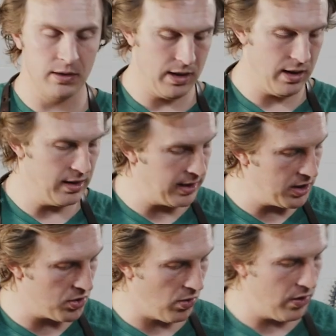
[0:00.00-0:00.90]
The
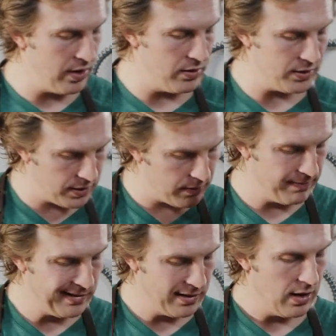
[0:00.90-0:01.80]
essential oils
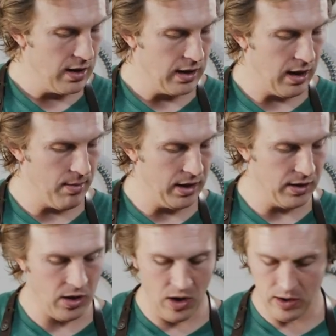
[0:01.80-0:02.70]
come out of
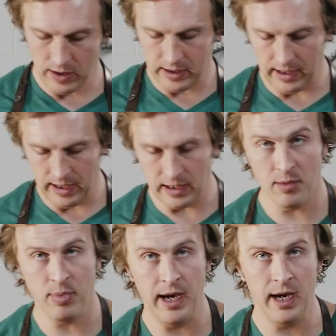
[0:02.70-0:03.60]
the garlic into
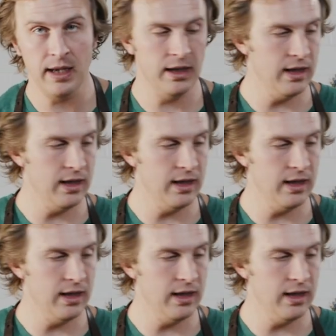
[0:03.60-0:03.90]
the pan,